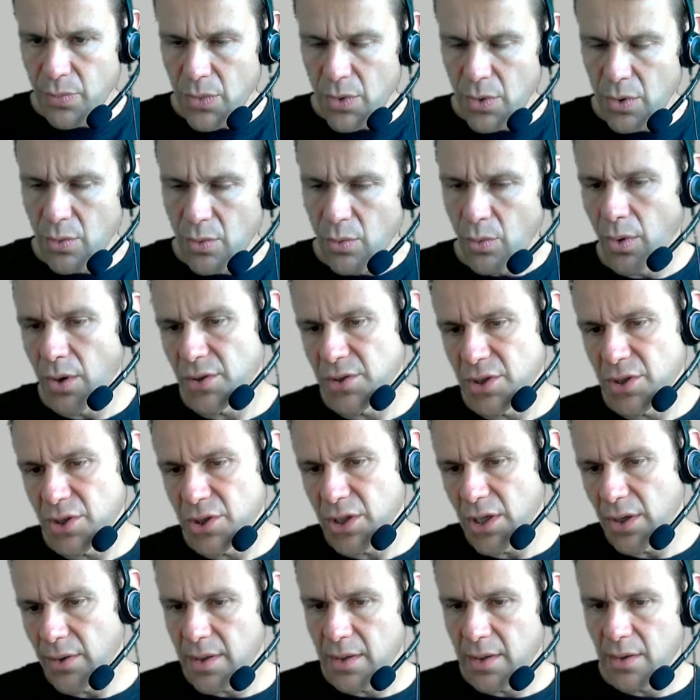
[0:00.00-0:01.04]
Why isn't it
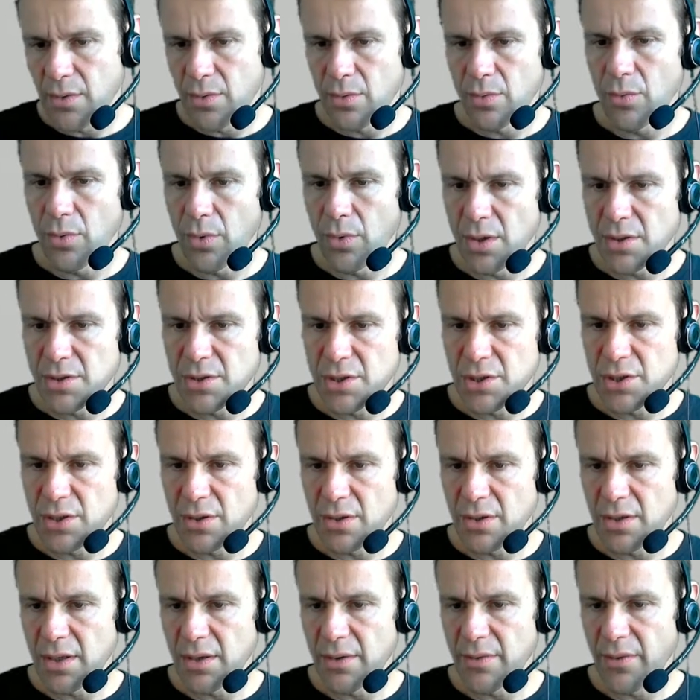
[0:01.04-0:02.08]
showing? Why isn't it
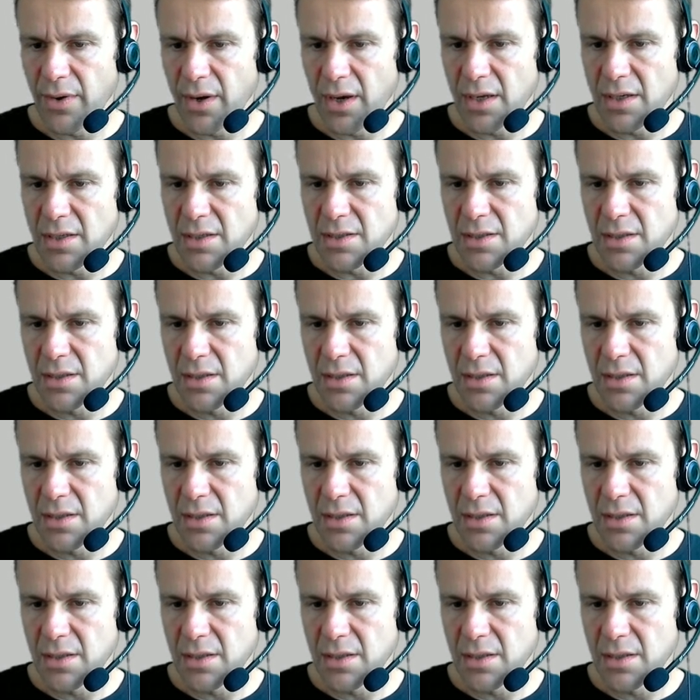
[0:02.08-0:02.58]
showing the arrays?